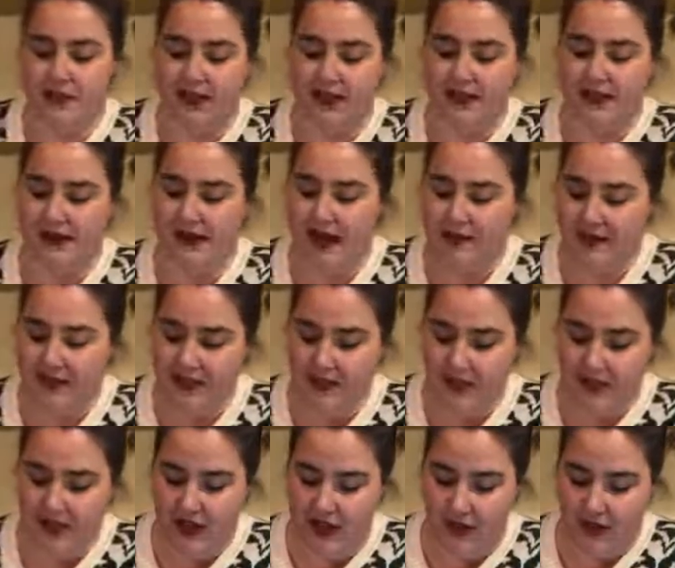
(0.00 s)
So I'm gonna
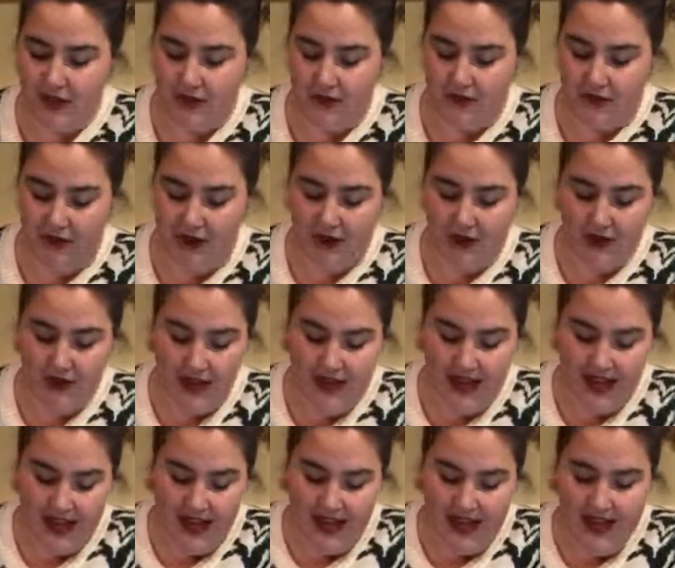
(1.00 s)
just go through.
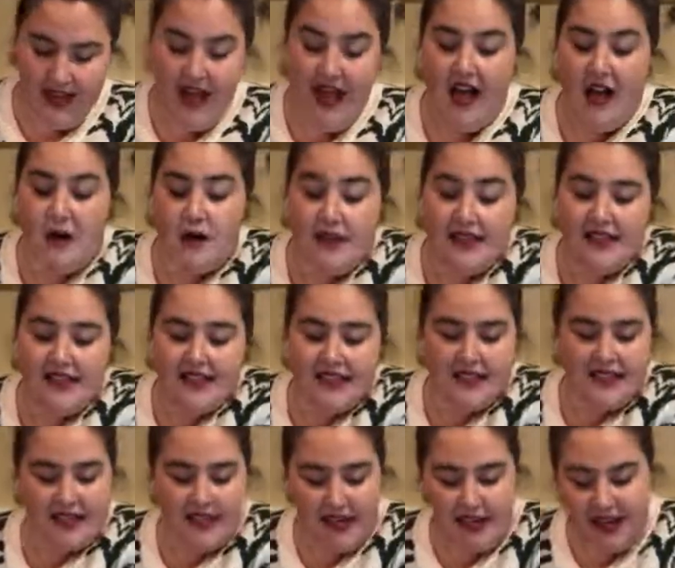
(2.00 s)
Oh, and this is
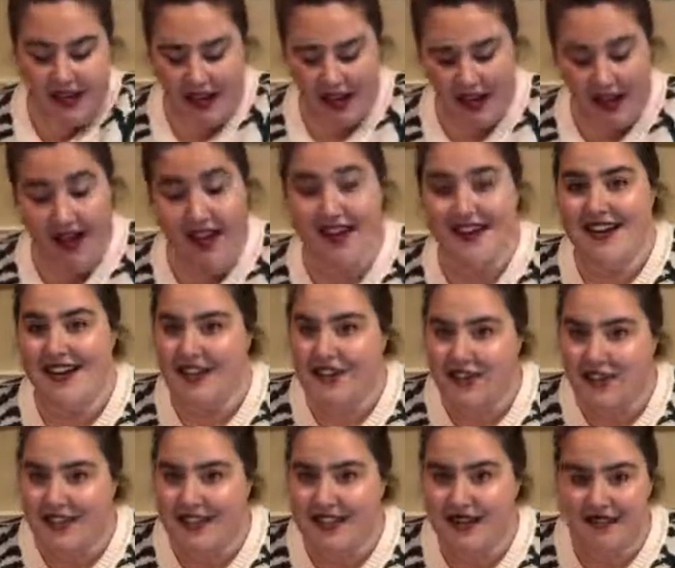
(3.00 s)
another
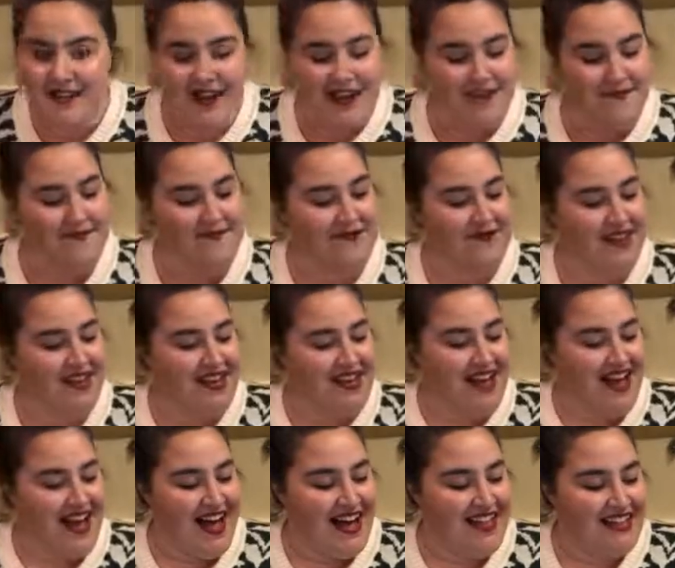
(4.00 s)
serum.
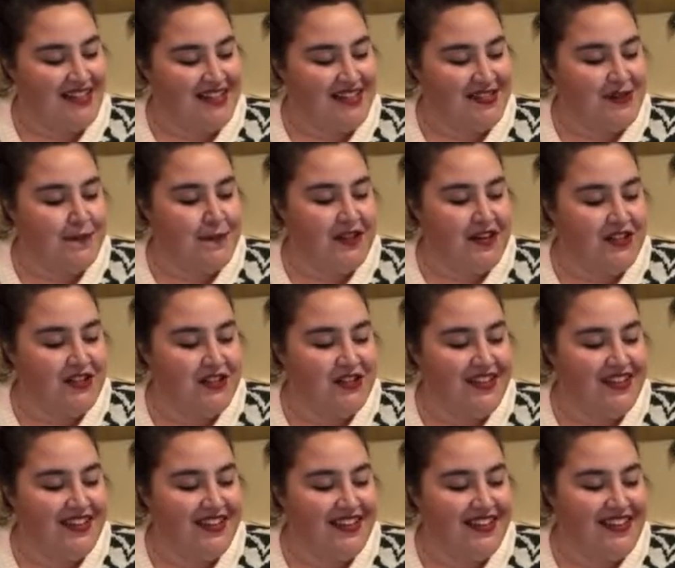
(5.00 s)
This is the Peach and
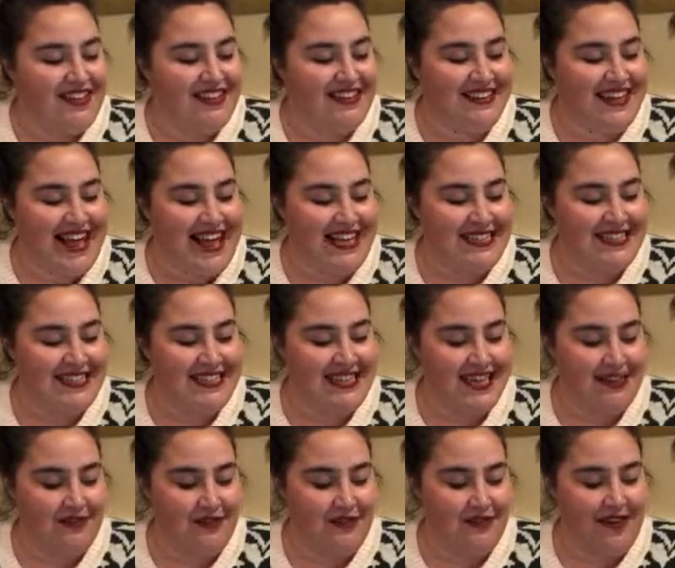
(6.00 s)
Lily Glass Skin
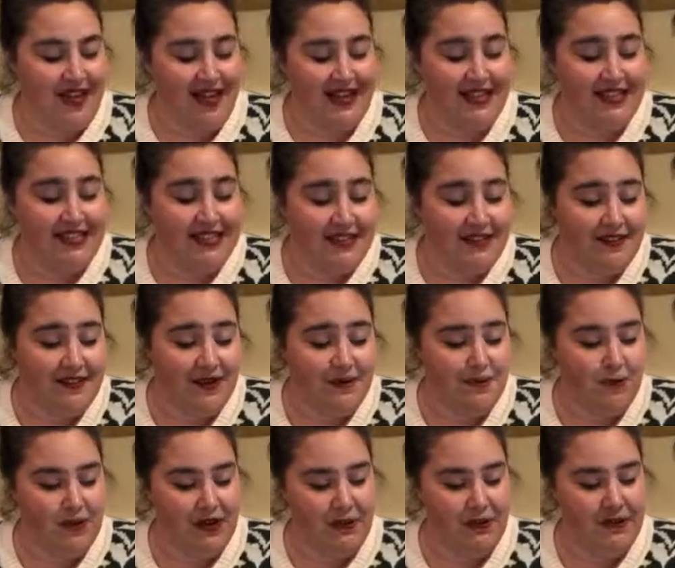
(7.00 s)
Refining Serum
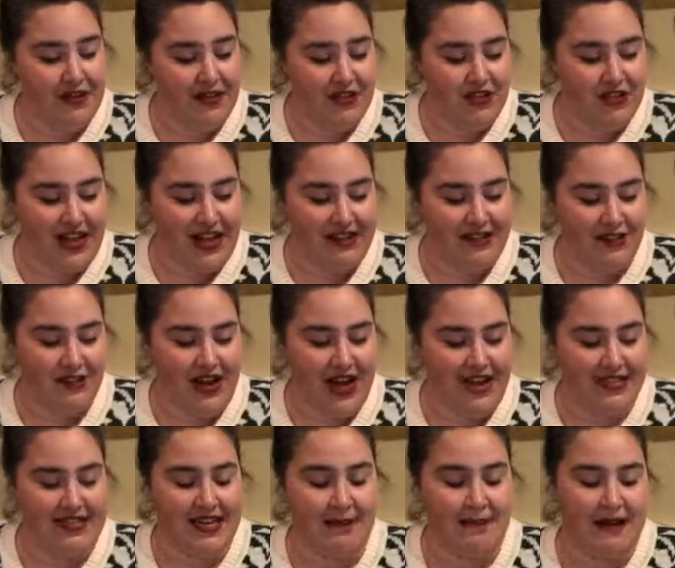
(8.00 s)
with peach
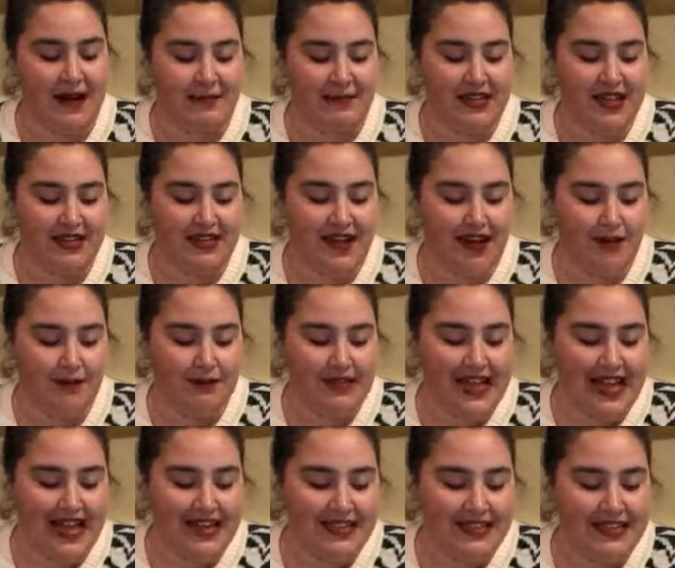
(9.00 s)
extract and peptide
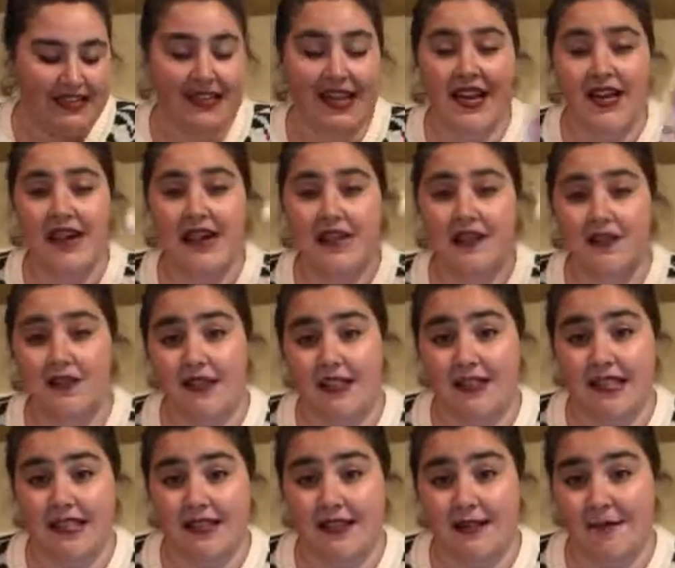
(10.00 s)
complex. So this
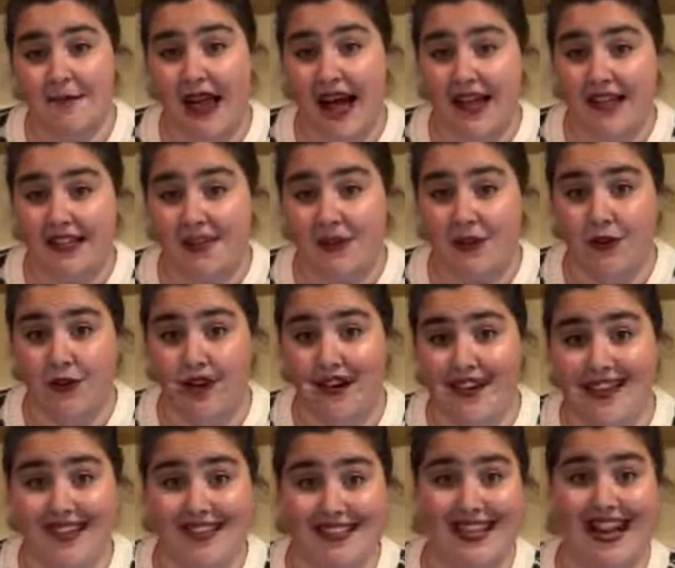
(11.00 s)
has some active
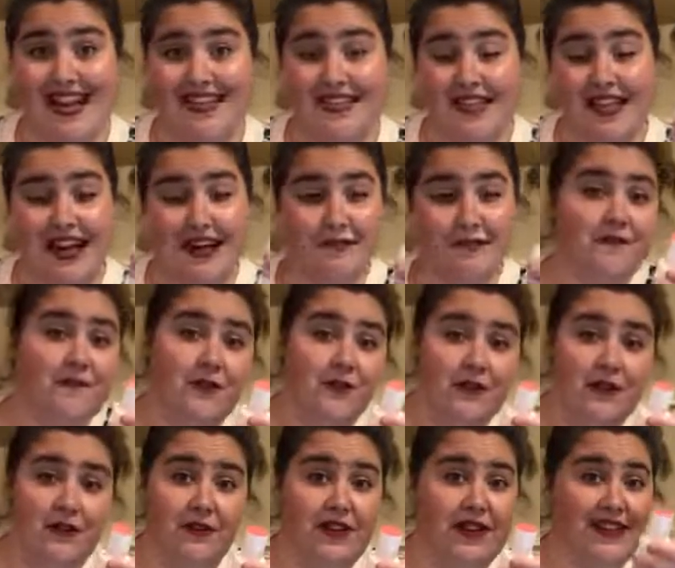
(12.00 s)
ingredients and that food
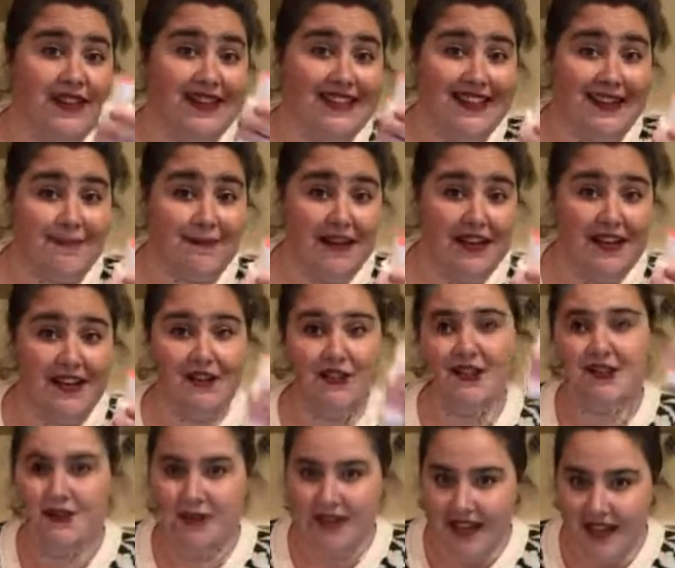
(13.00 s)
ingredient, that peach.
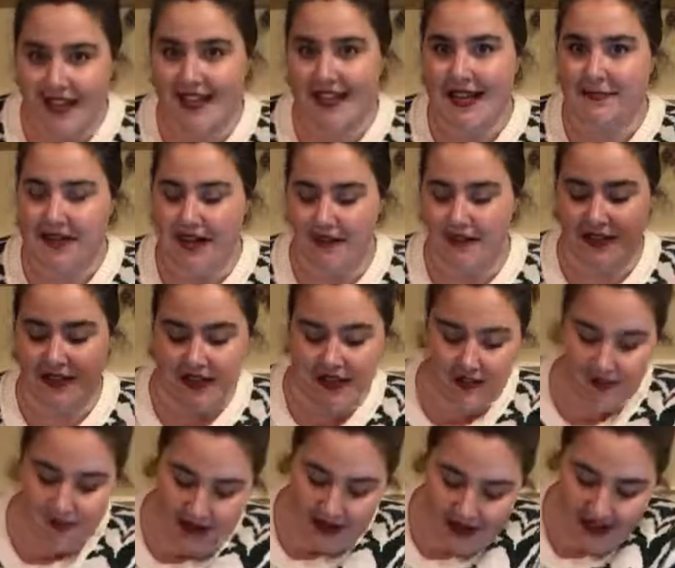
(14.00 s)
So this I'm definitely gonna
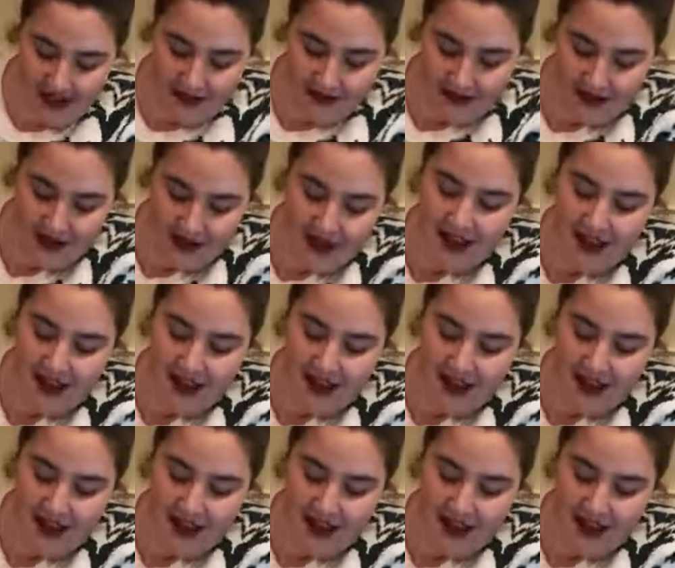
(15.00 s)
put in.